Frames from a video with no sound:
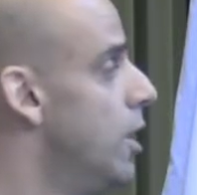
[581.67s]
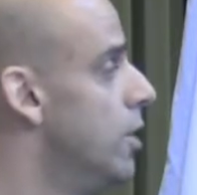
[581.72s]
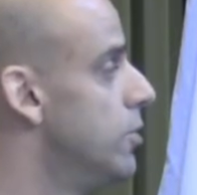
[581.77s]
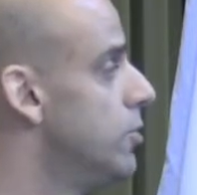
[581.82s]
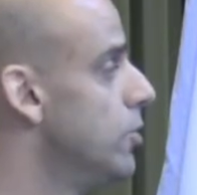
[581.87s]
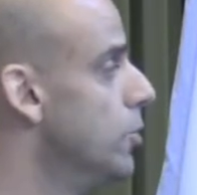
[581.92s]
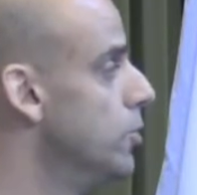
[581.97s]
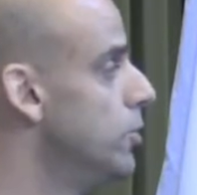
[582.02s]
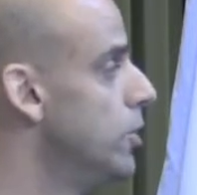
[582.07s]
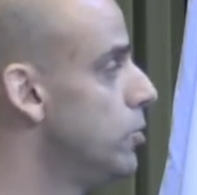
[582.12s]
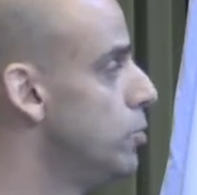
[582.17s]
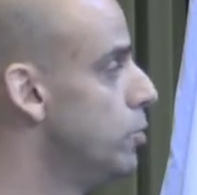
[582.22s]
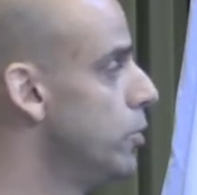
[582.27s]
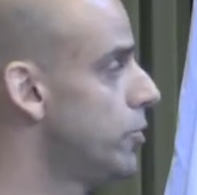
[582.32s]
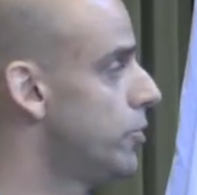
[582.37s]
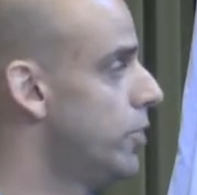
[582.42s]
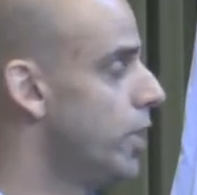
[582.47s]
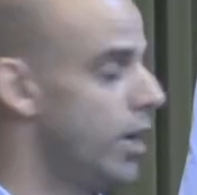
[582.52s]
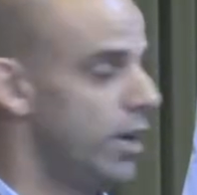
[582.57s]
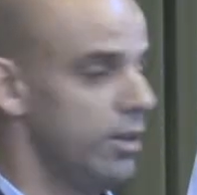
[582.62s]
So this
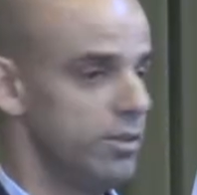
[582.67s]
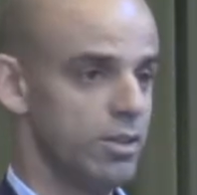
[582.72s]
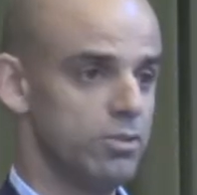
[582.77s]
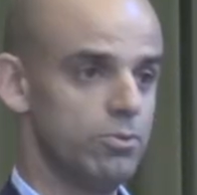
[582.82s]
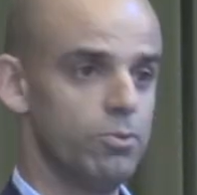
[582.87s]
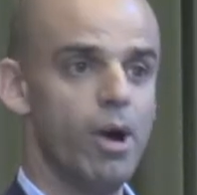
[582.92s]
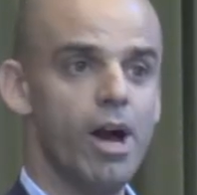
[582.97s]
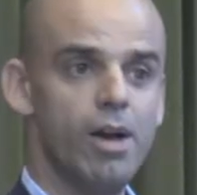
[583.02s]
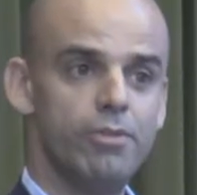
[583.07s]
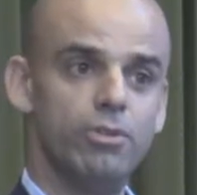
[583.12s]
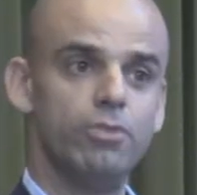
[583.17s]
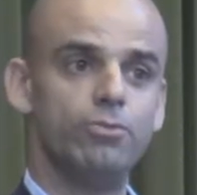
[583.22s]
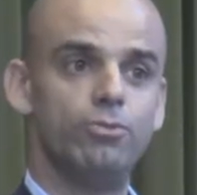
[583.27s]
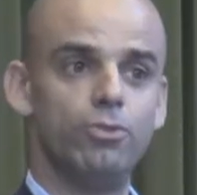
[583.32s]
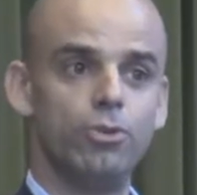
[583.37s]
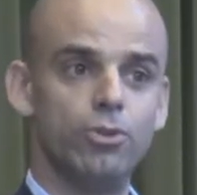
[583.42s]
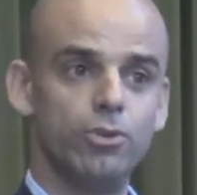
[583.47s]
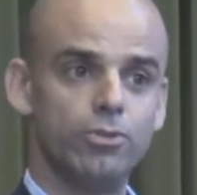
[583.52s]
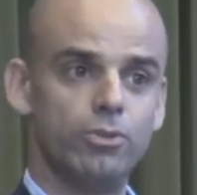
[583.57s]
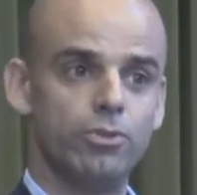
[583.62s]
was the driving
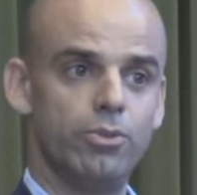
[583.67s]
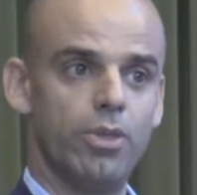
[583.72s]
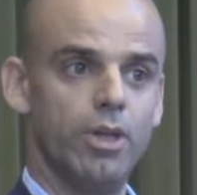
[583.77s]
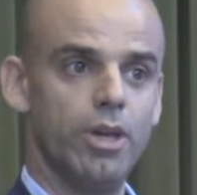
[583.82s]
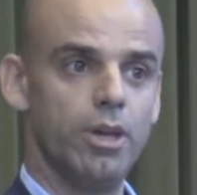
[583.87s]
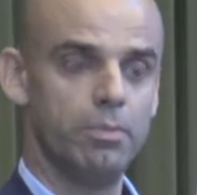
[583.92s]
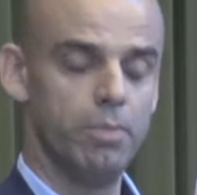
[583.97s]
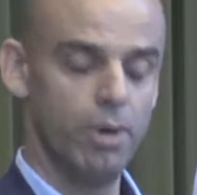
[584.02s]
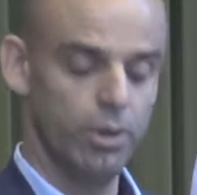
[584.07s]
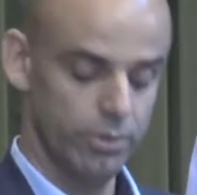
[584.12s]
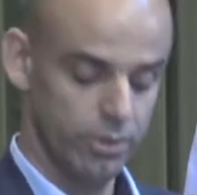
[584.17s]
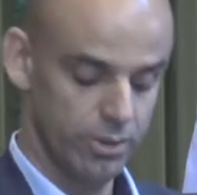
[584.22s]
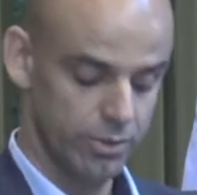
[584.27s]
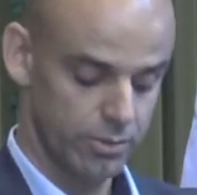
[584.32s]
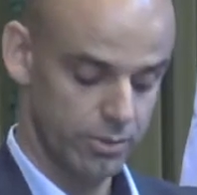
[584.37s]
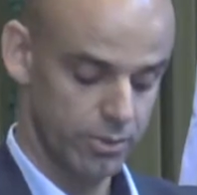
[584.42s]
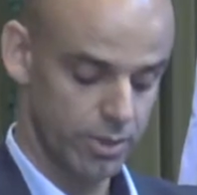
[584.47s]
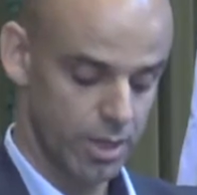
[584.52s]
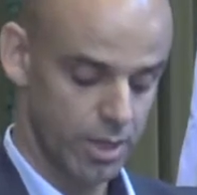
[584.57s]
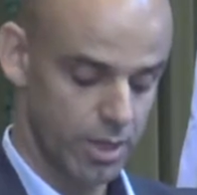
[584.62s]
force to think about
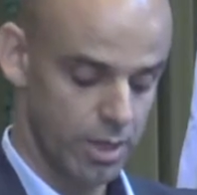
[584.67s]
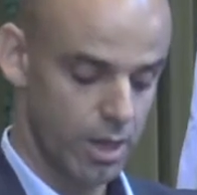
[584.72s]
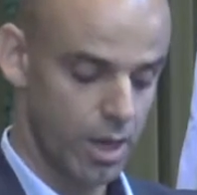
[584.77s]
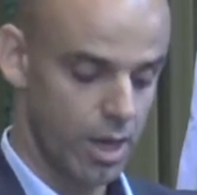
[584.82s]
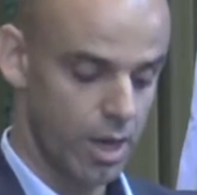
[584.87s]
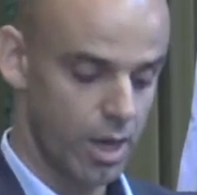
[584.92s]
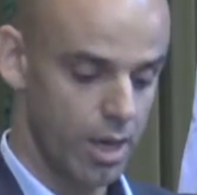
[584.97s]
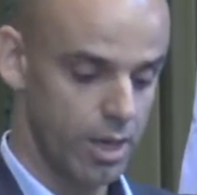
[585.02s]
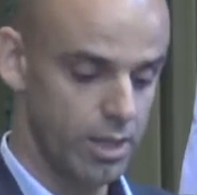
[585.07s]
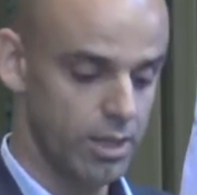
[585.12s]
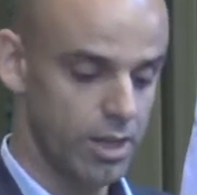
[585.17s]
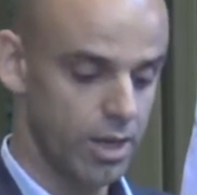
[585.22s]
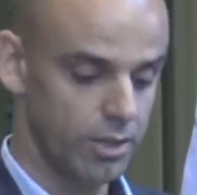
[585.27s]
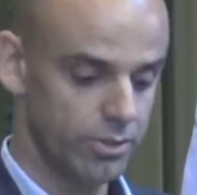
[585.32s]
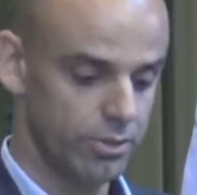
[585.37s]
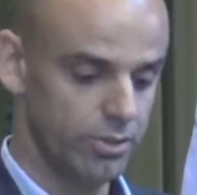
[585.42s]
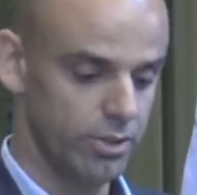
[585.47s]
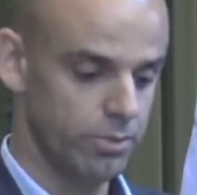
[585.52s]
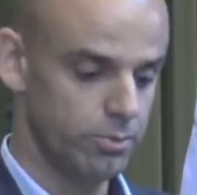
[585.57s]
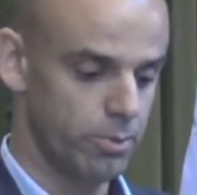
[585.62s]
this
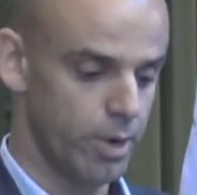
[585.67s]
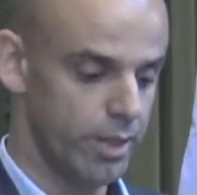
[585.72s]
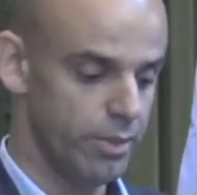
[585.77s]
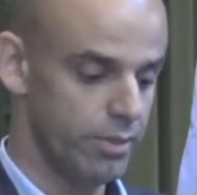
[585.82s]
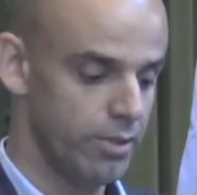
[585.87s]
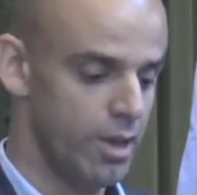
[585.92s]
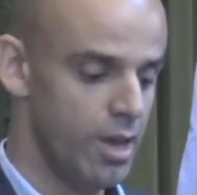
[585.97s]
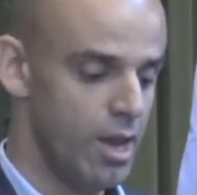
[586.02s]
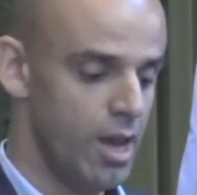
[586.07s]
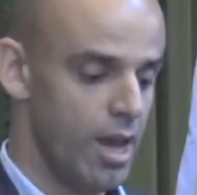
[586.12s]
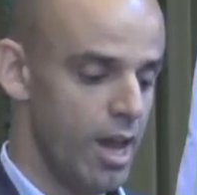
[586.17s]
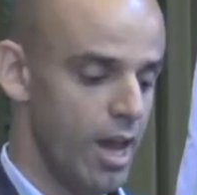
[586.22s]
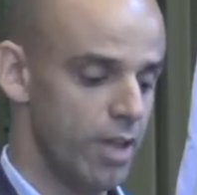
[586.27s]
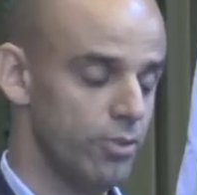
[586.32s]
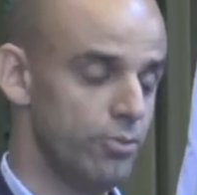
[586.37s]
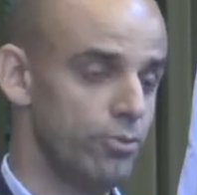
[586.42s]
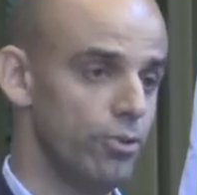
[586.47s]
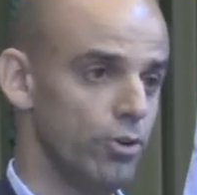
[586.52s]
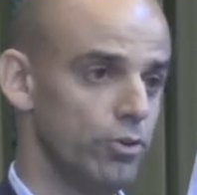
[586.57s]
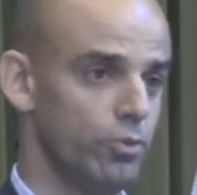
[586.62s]
ERC trend.
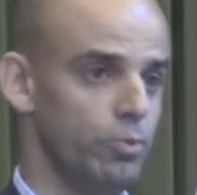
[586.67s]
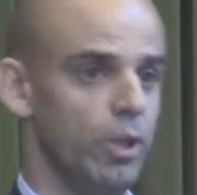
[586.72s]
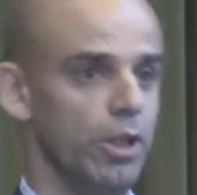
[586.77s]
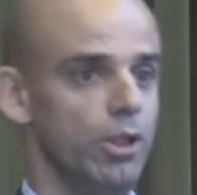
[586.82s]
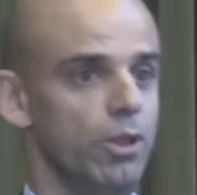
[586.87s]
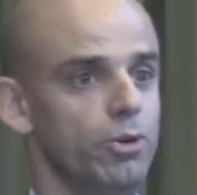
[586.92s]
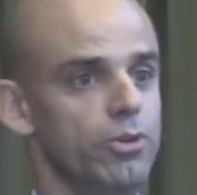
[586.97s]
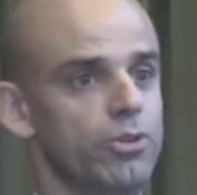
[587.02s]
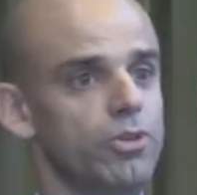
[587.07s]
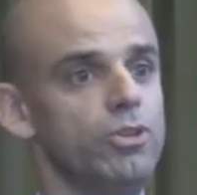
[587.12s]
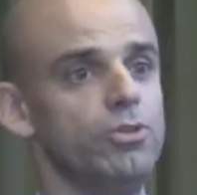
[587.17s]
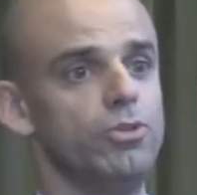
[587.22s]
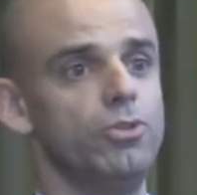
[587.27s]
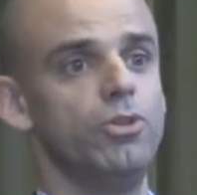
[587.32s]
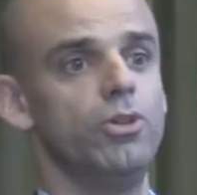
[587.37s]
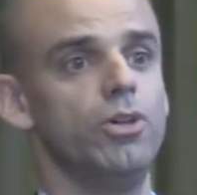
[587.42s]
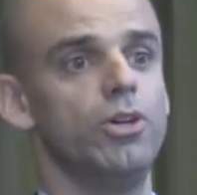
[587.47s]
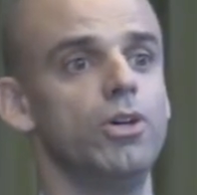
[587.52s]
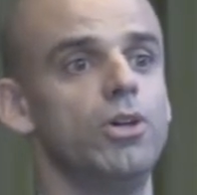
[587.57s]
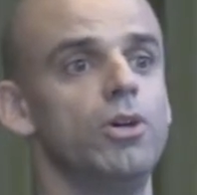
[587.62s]
And of course, we looked
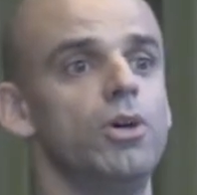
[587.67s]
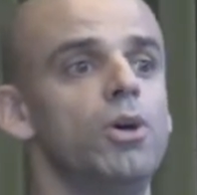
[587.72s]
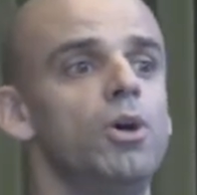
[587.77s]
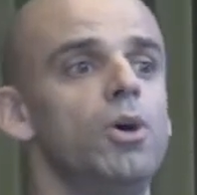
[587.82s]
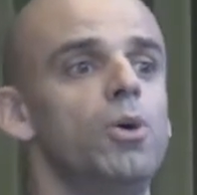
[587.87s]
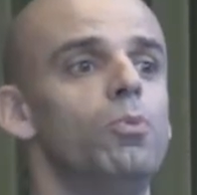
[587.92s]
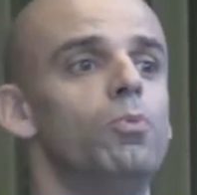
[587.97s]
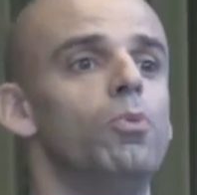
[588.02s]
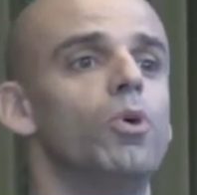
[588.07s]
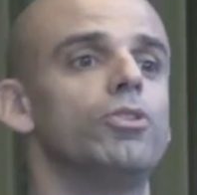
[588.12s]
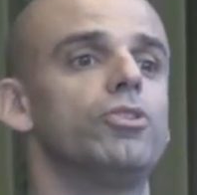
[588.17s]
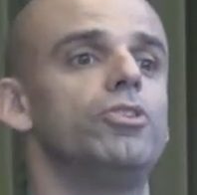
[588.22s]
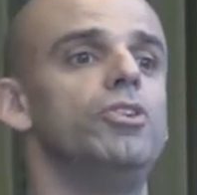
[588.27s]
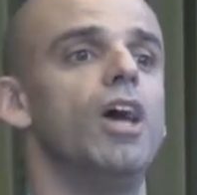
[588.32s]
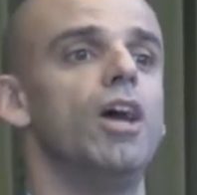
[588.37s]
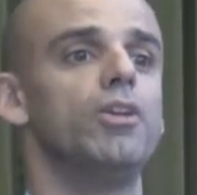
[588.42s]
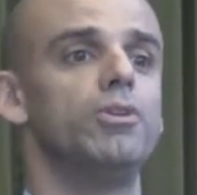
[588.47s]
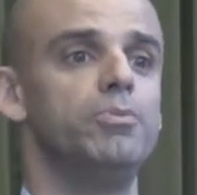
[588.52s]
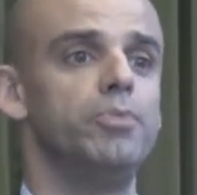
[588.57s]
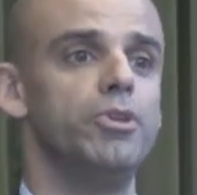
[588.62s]
into what
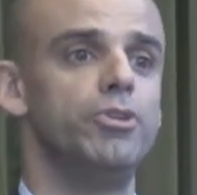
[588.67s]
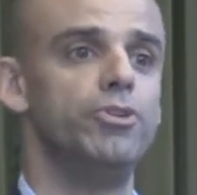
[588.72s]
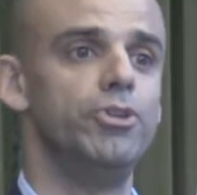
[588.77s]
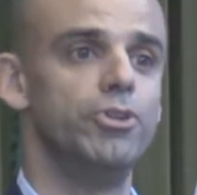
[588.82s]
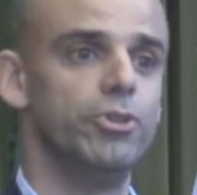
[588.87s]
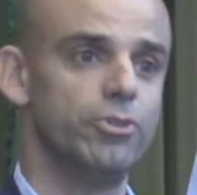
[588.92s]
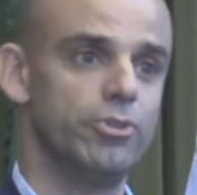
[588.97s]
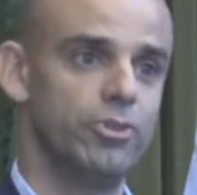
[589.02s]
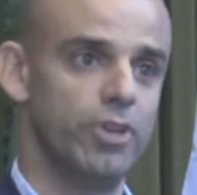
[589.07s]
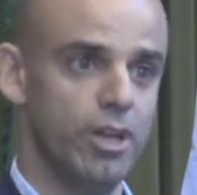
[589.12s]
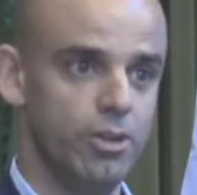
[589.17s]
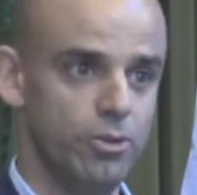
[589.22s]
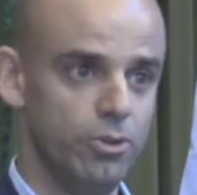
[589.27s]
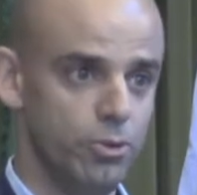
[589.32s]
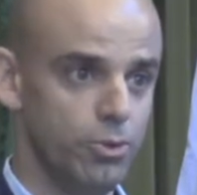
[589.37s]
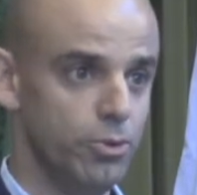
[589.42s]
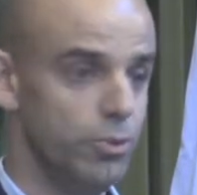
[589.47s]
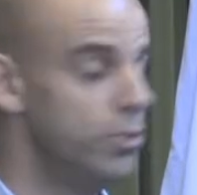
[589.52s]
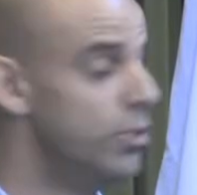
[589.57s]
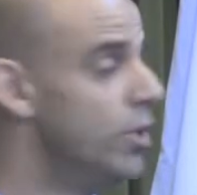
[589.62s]
the other materials can
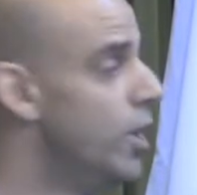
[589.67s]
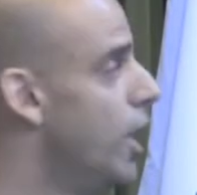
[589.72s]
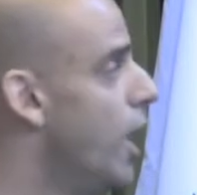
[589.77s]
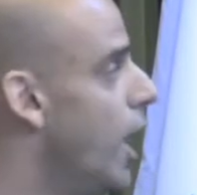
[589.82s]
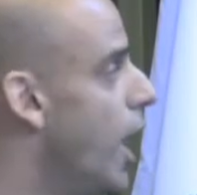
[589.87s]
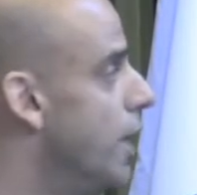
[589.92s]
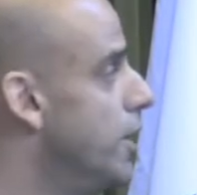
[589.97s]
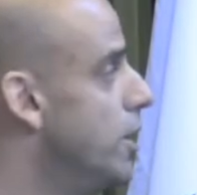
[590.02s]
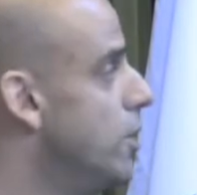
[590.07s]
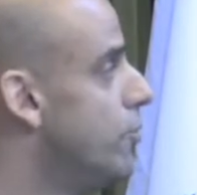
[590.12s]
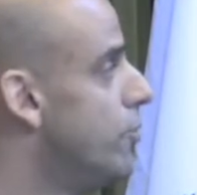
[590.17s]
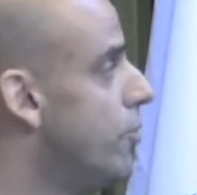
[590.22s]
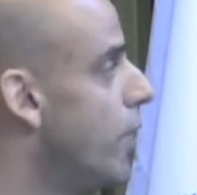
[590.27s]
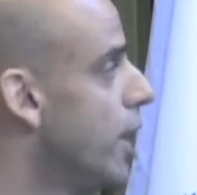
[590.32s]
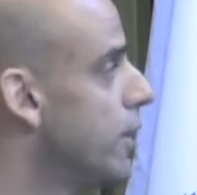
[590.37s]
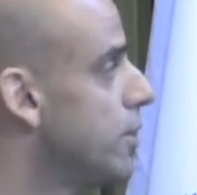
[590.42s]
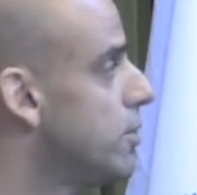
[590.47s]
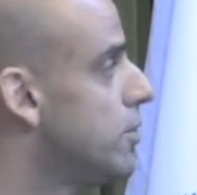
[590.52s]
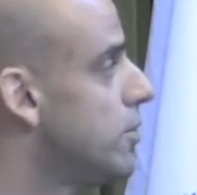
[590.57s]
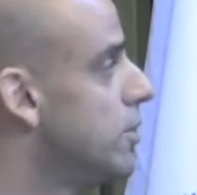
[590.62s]
do. And in
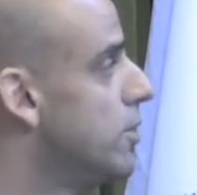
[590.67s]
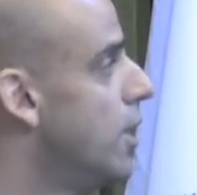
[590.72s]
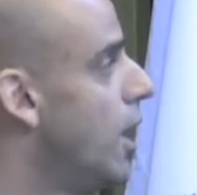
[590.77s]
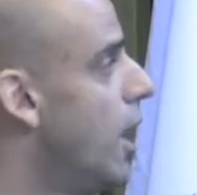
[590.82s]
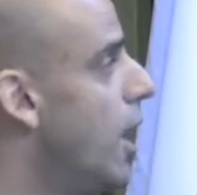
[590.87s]
fact,